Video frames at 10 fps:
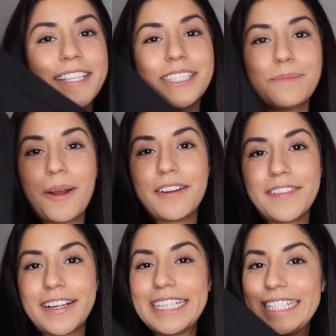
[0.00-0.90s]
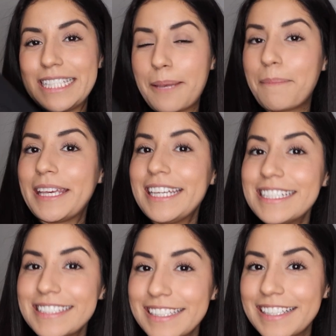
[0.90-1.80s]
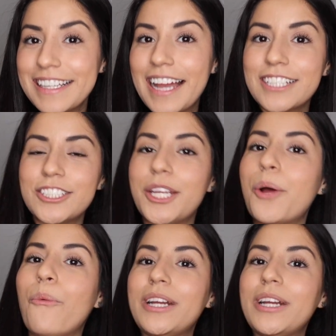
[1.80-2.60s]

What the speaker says: This is part of their Easy Peasy collection,